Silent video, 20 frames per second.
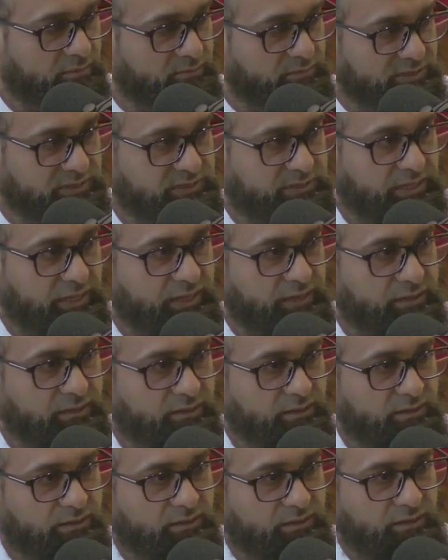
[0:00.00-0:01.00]
mistake
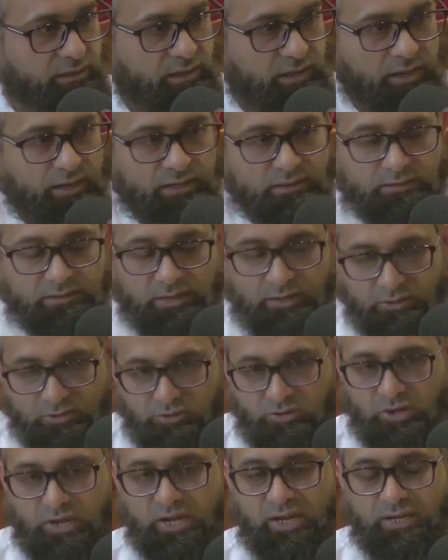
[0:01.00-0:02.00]
and they
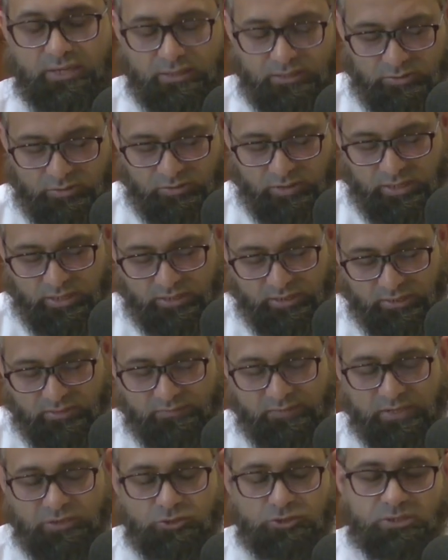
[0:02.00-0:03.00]
cried and cried.
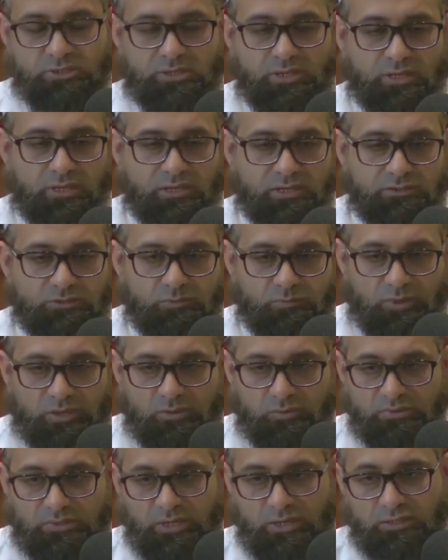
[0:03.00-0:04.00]
Eventually, Allah
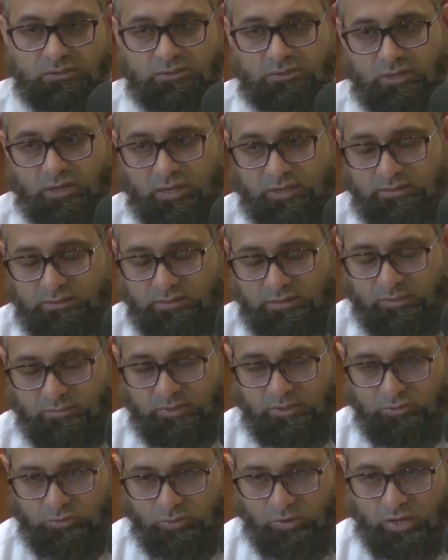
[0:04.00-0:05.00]
subhanahu wa ta'ala taught them
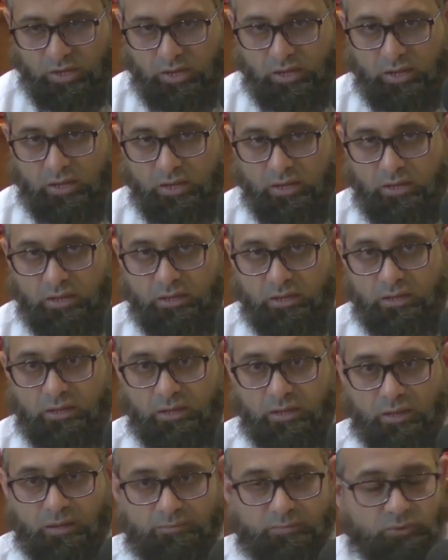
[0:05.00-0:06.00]
a dua,
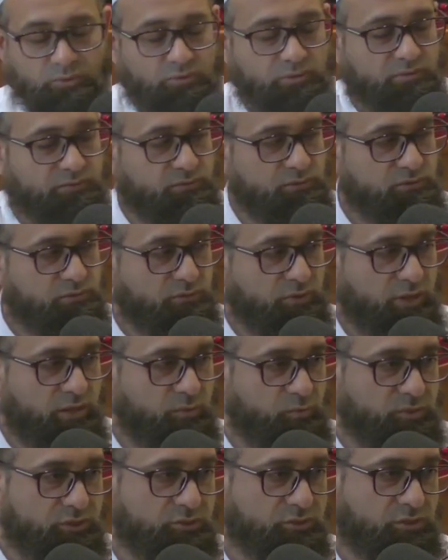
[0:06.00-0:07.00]
a beautiful dua.
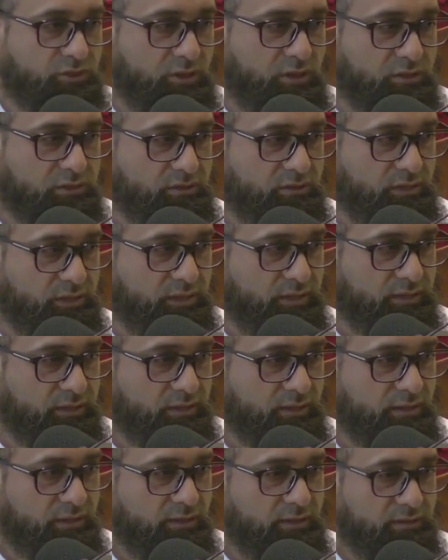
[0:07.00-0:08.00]
We should all learn it.
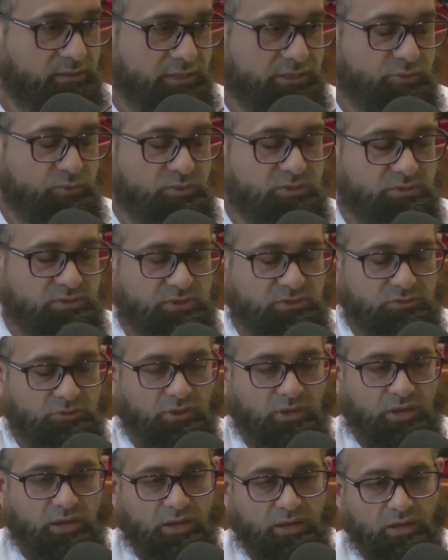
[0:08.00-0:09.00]
This was the
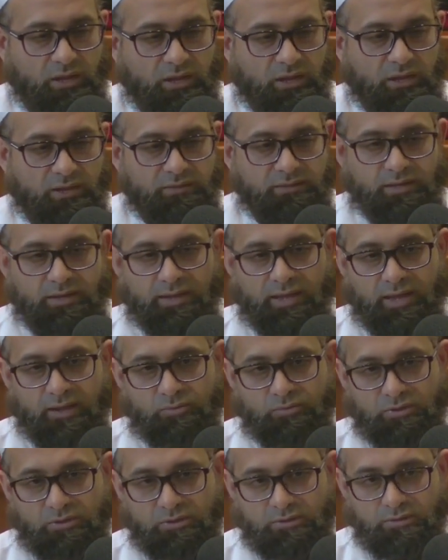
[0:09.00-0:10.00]
dua that
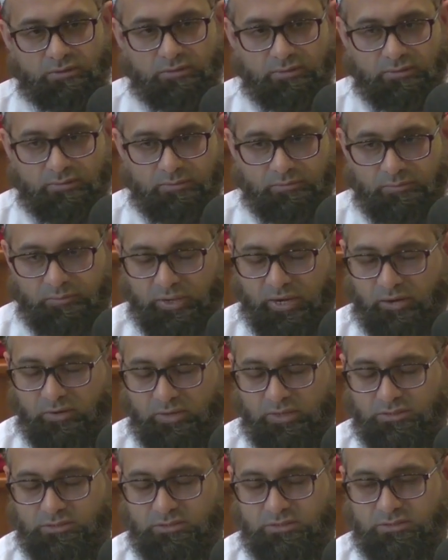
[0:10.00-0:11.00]
our
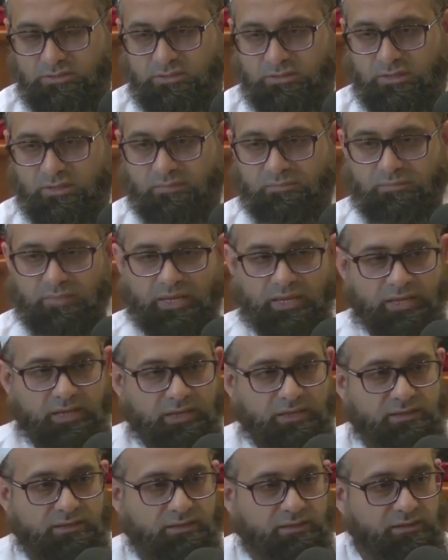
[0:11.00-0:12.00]
parents
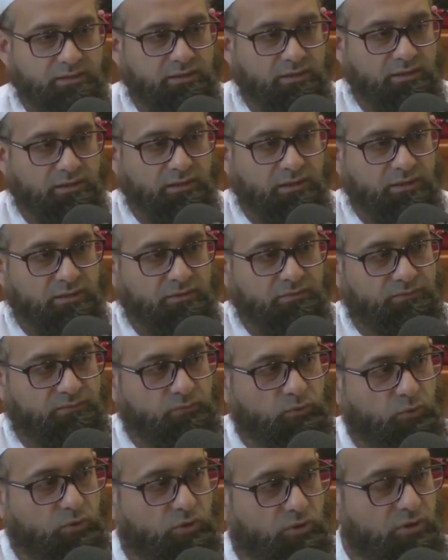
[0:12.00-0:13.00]
made
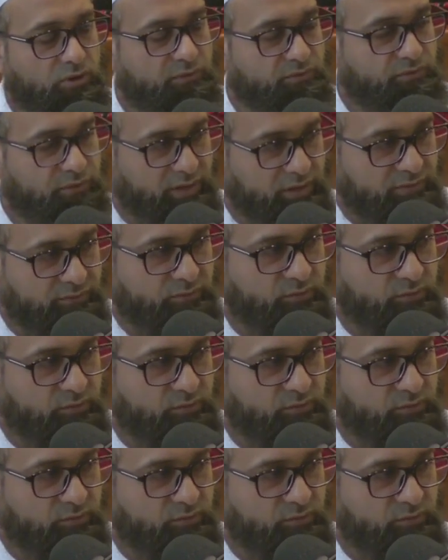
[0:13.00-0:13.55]
for their